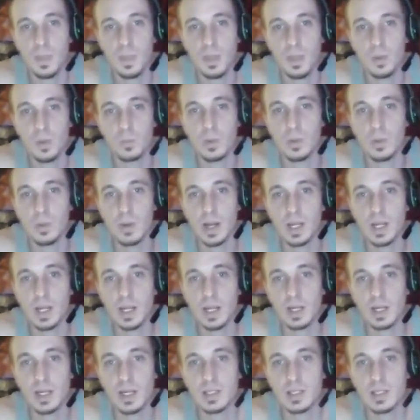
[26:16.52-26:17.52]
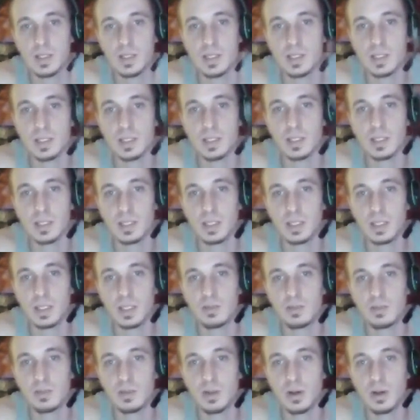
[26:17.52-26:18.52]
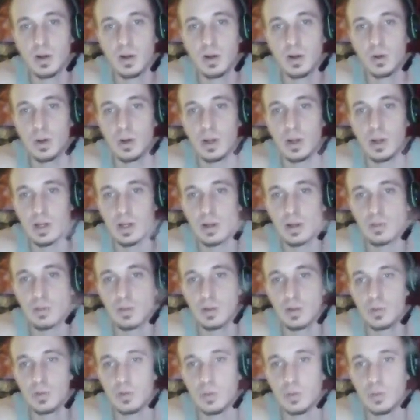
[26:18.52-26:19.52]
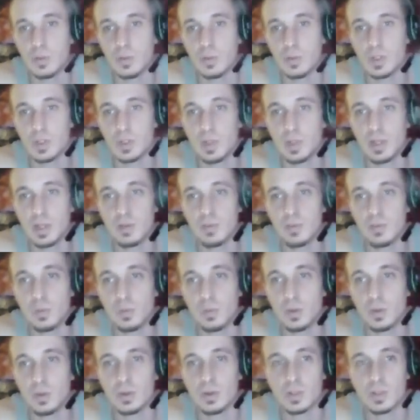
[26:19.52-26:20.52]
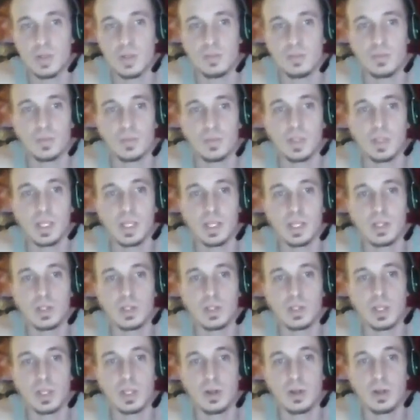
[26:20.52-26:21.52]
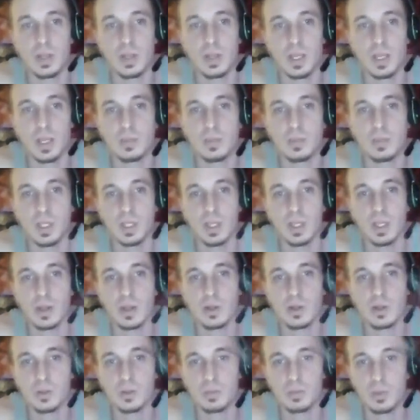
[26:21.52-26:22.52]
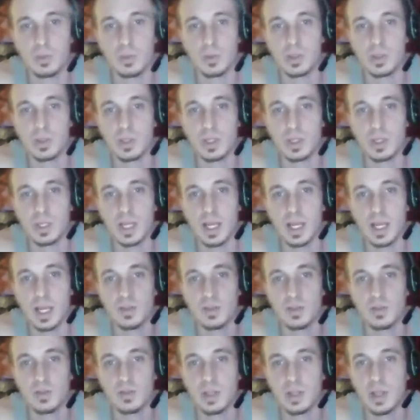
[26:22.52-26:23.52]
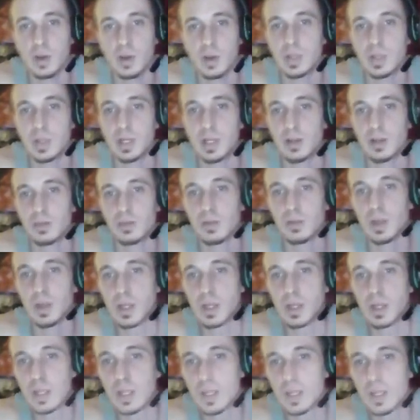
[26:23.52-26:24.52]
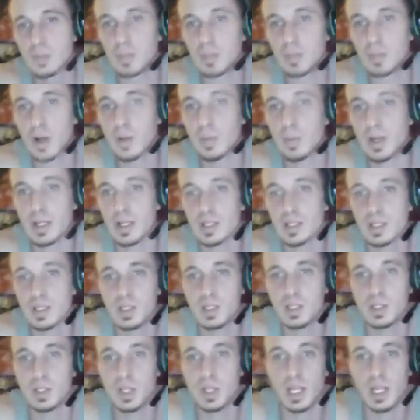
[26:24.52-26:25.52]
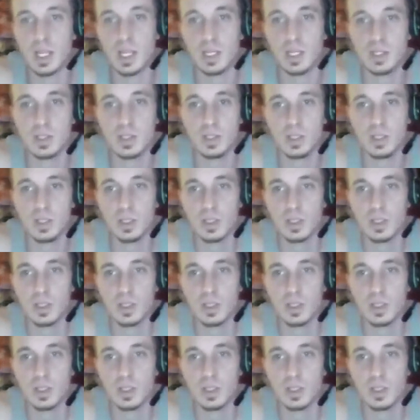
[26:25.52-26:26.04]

We recognize this in even our ordinary view, for we speak of the world as a fleeting show that comes and goes, borns and dies, for the element of impermanence and change,